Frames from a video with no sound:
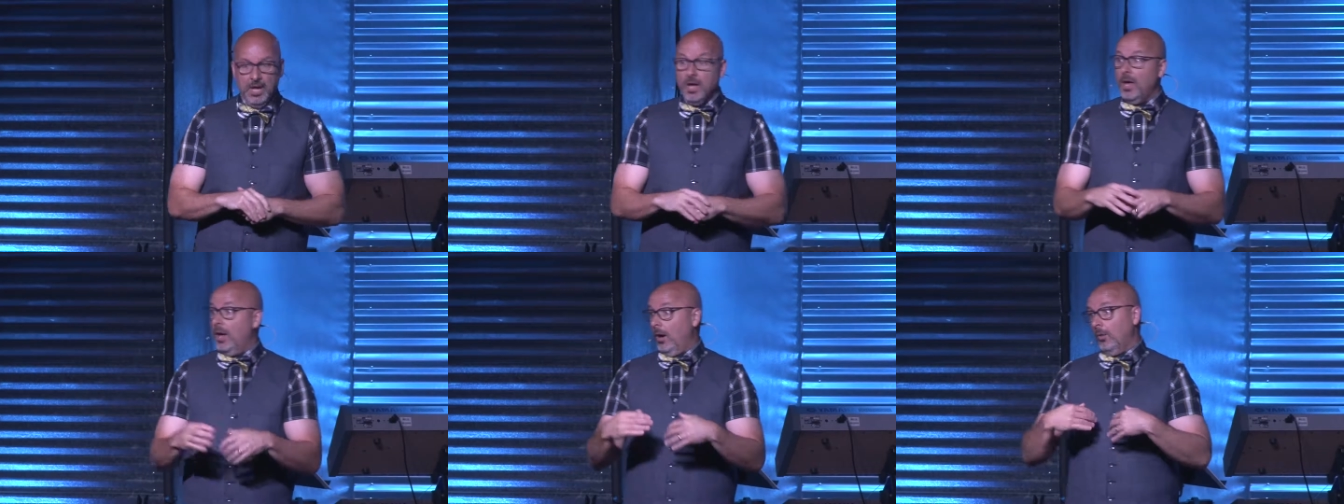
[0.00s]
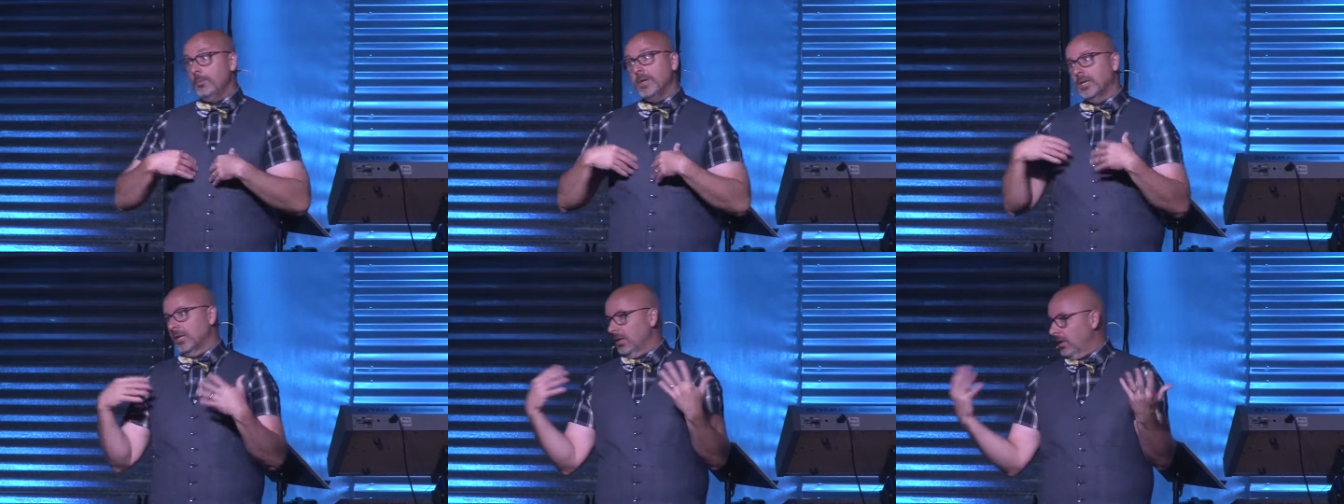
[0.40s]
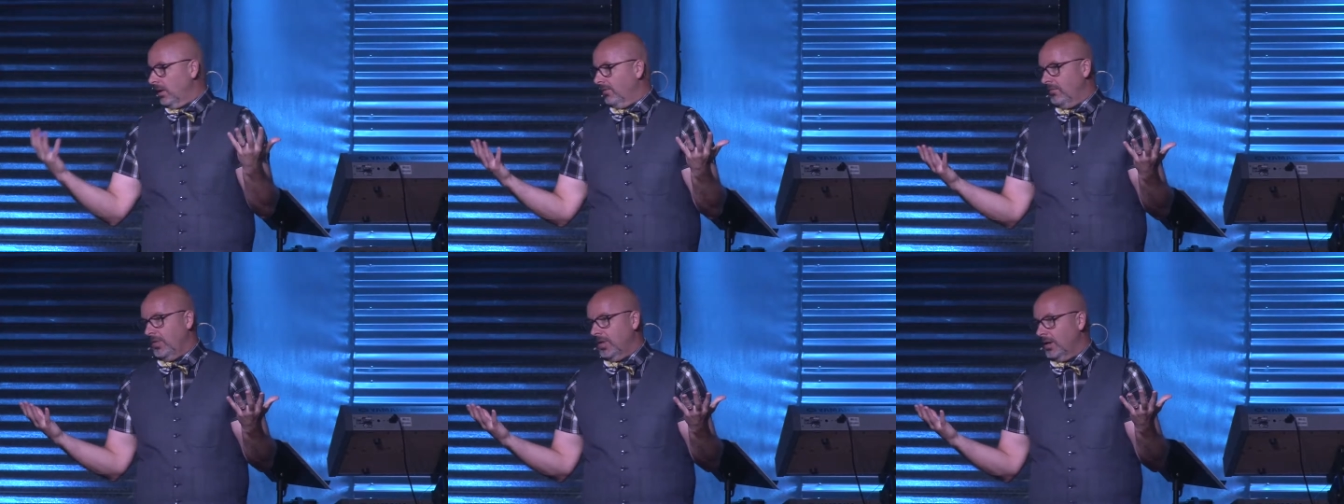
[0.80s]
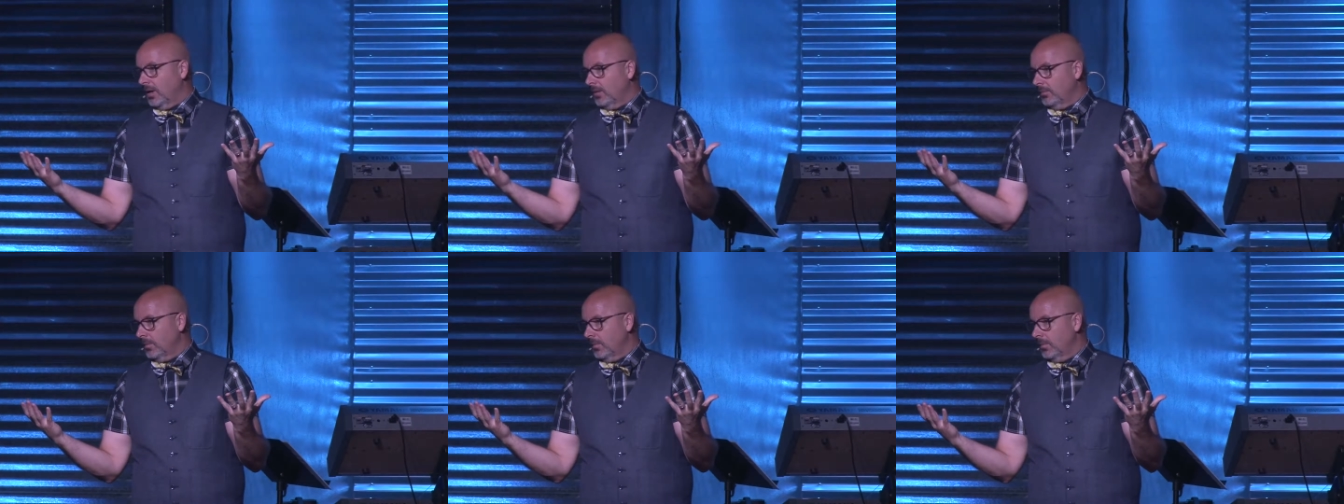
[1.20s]
Help me to love
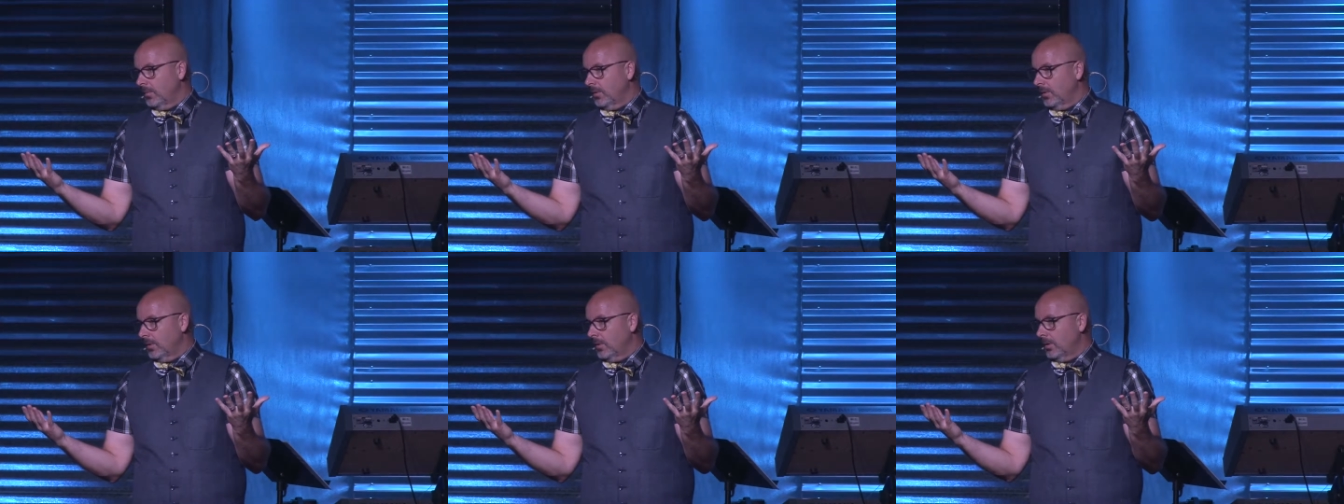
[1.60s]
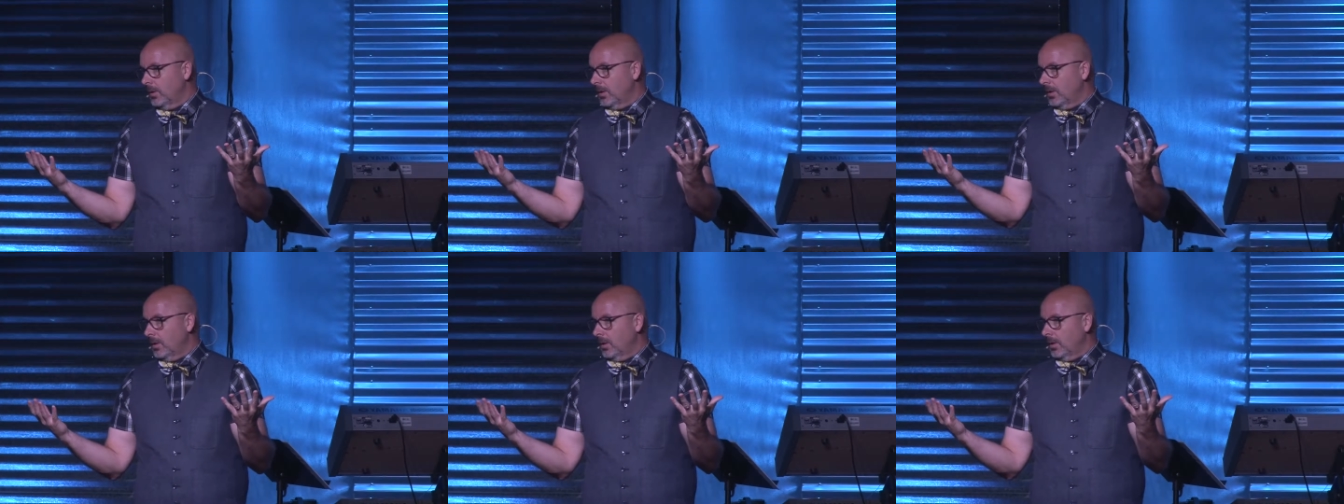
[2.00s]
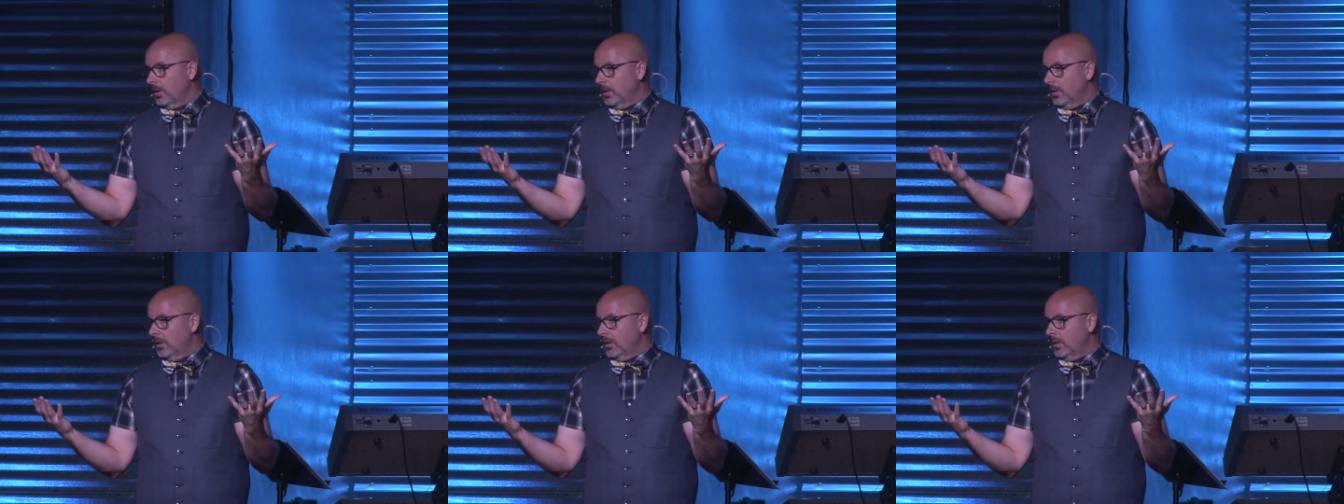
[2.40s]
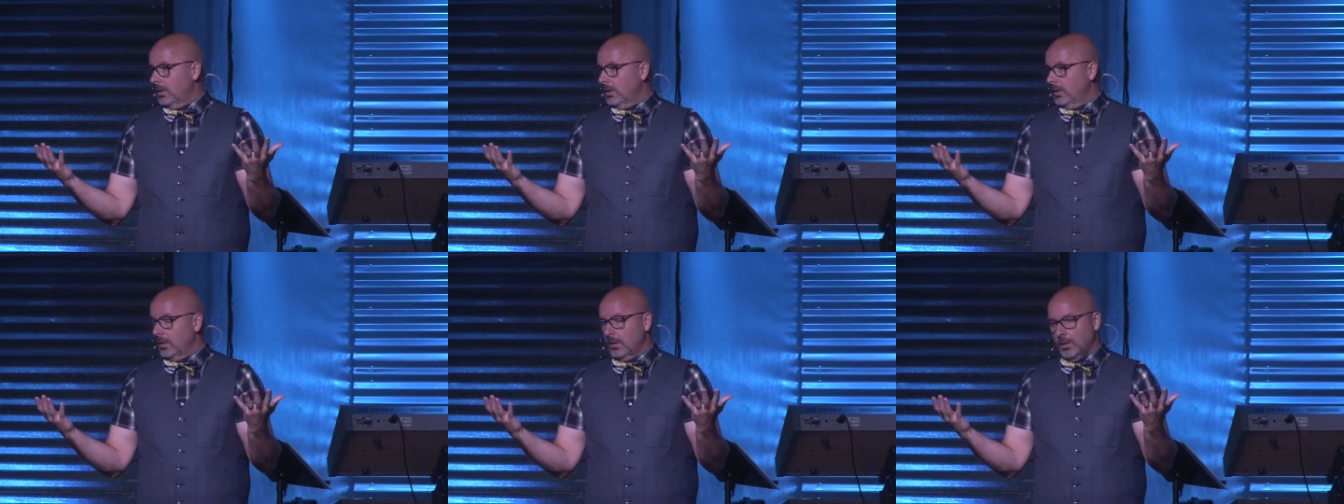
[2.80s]

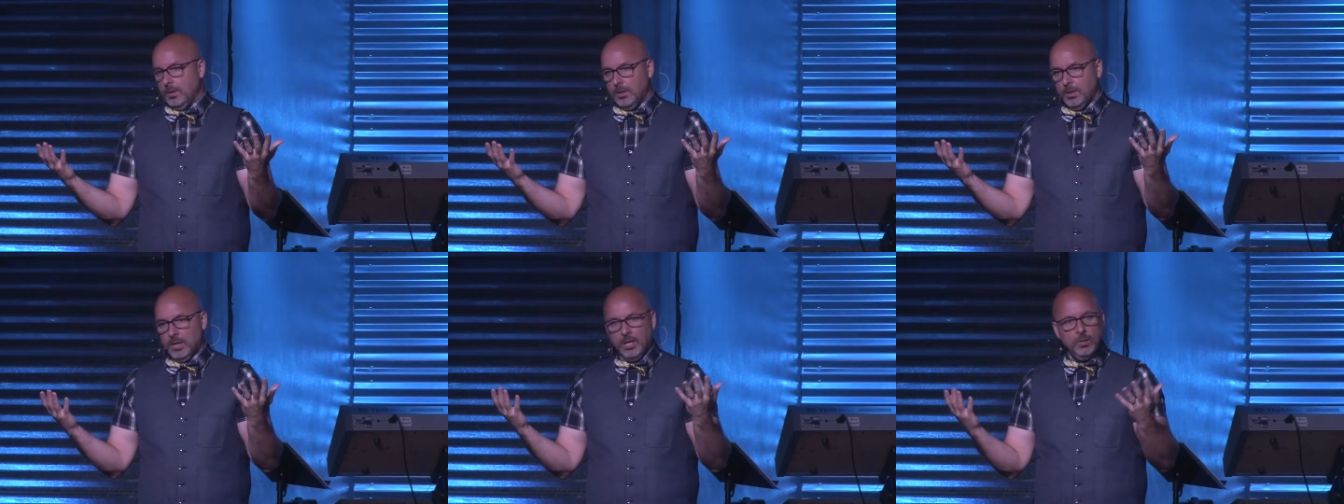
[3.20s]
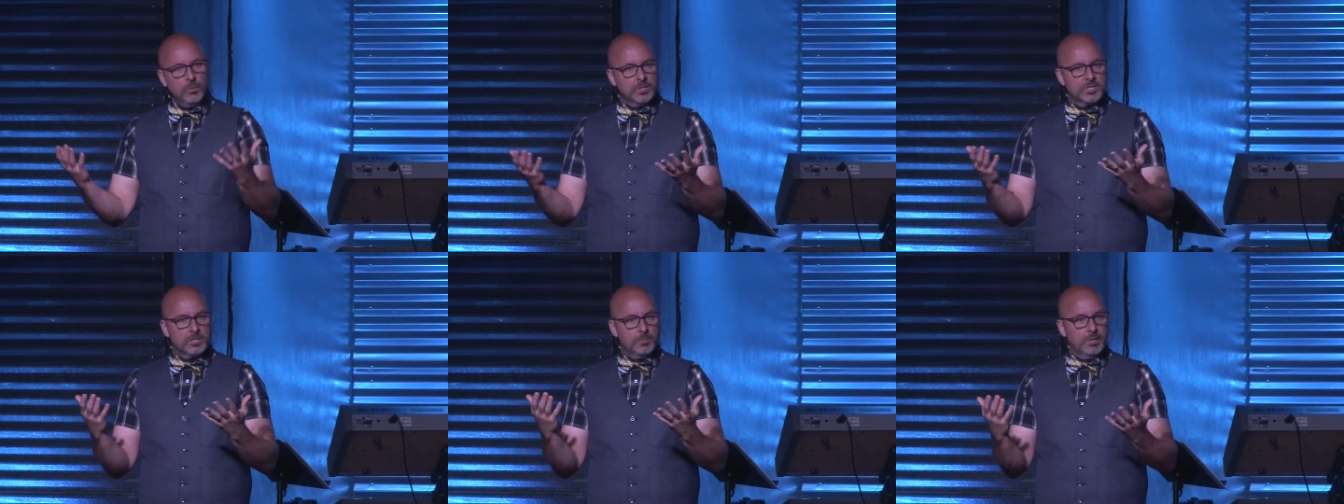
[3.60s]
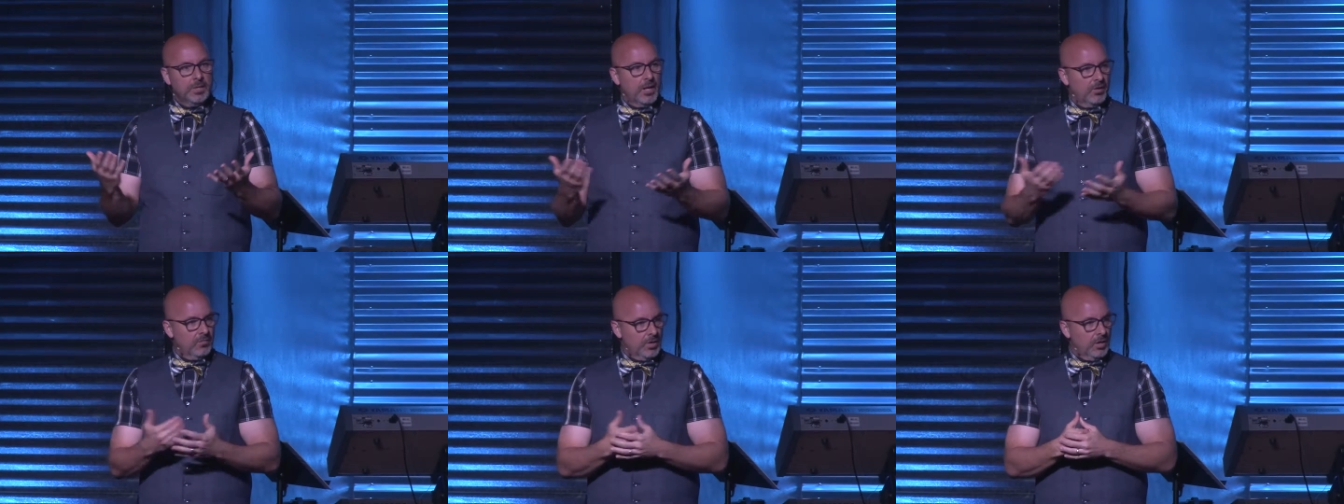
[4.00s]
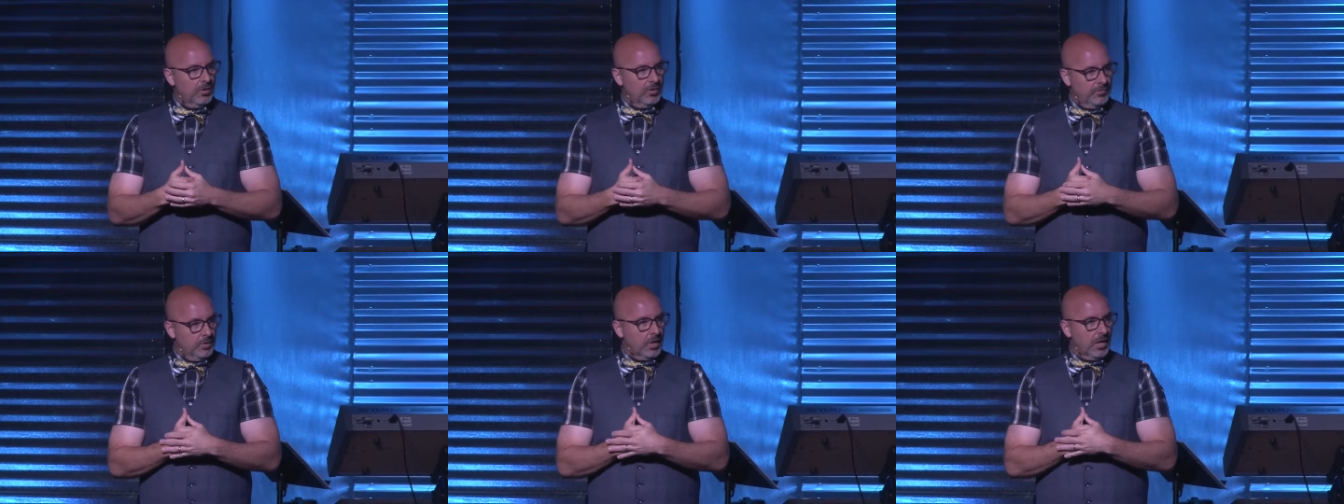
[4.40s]
them. He wants to be in every
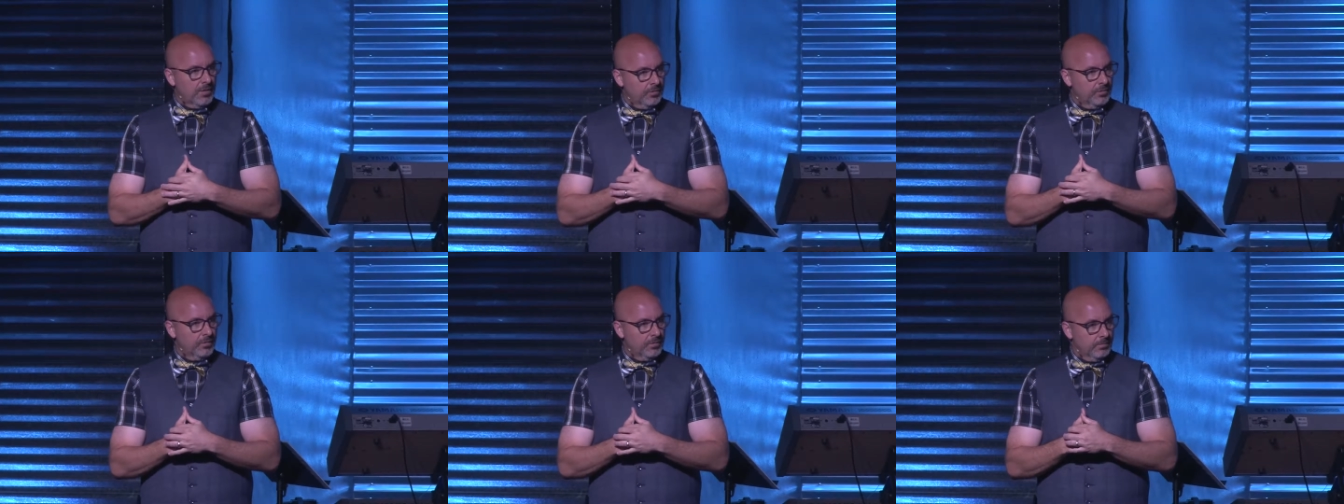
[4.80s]
area of your life.